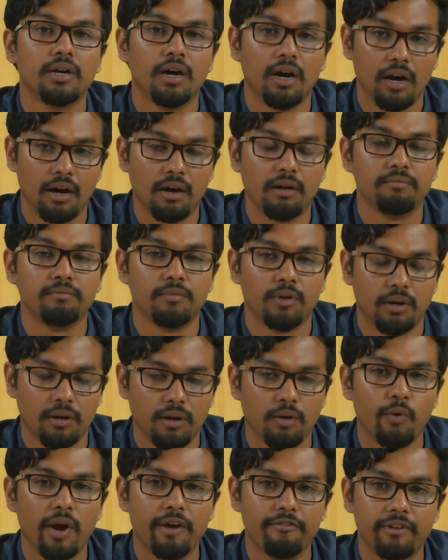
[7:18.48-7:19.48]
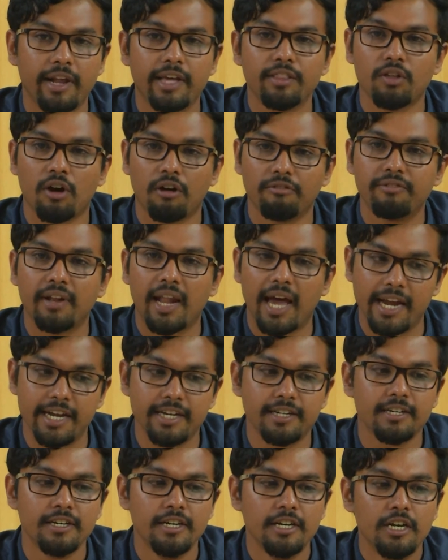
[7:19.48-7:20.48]
wavelength of
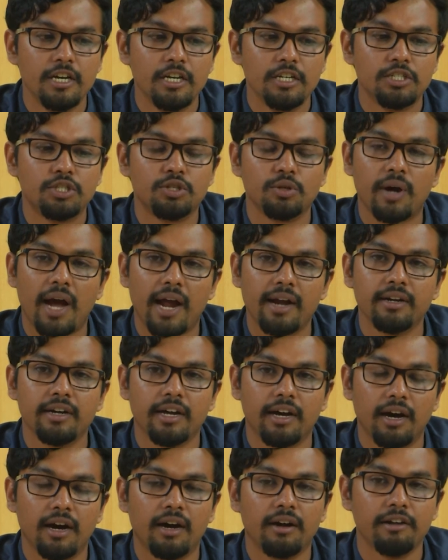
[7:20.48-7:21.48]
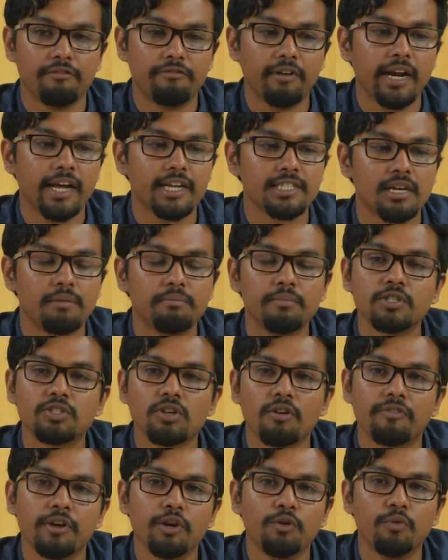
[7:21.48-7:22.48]
light. So and different examples
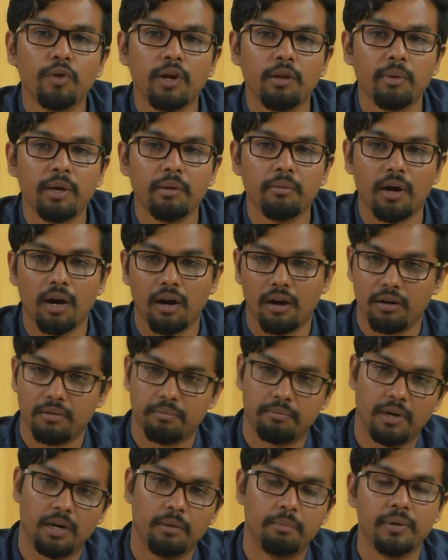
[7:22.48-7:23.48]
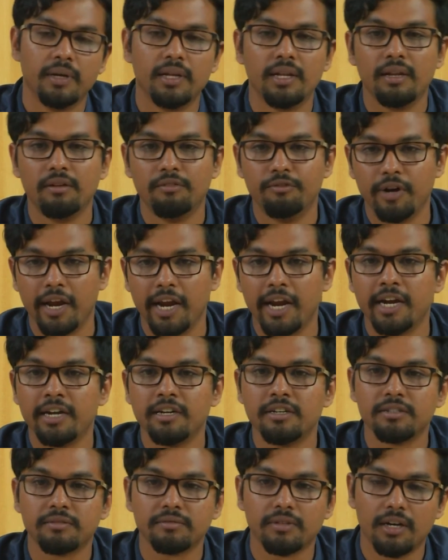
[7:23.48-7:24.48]
of hue will be purple,
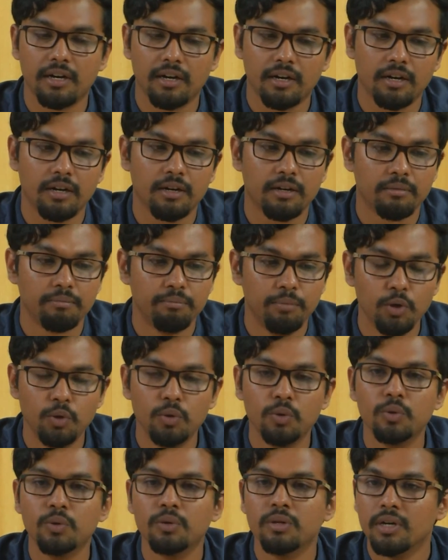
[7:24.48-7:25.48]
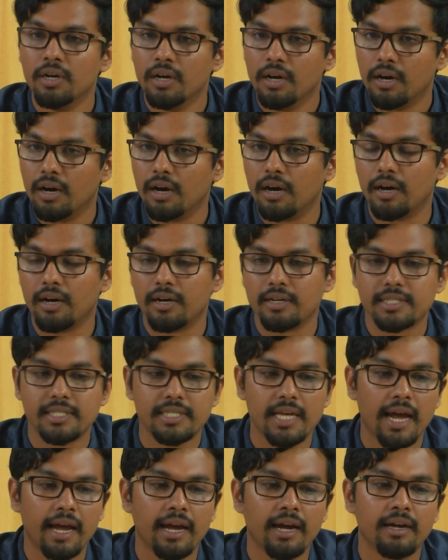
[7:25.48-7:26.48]
red, blue,
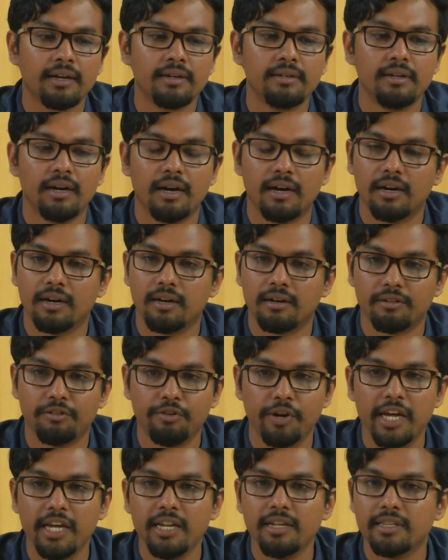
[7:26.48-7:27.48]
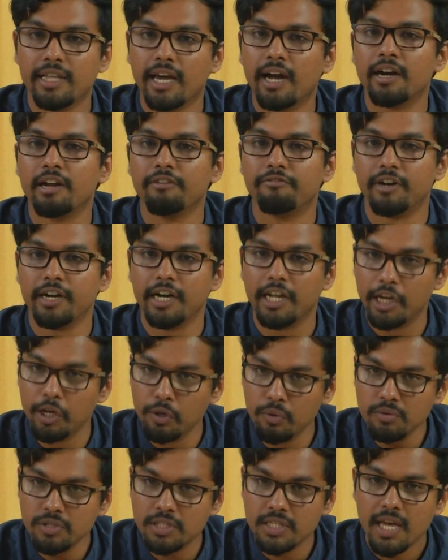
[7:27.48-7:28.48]
cyan, green. They are different
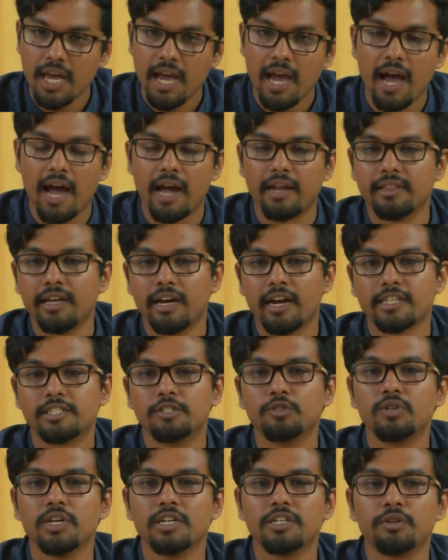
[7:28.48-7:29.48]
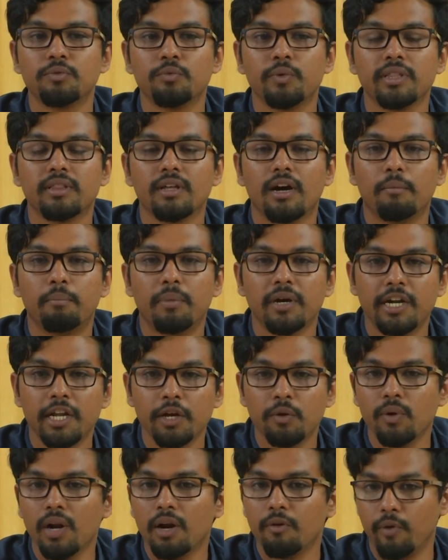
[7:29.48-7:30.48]
hues and they are associated with a
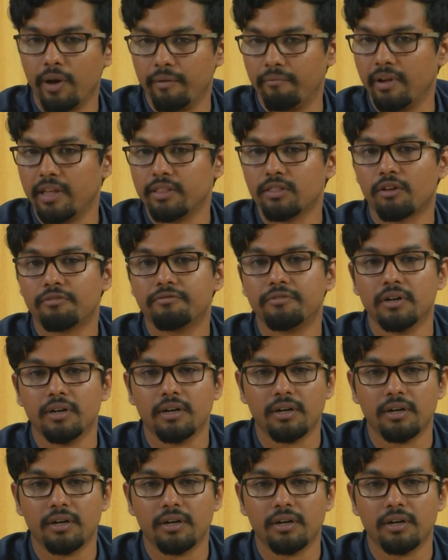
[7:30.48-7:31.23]
particular wavelength of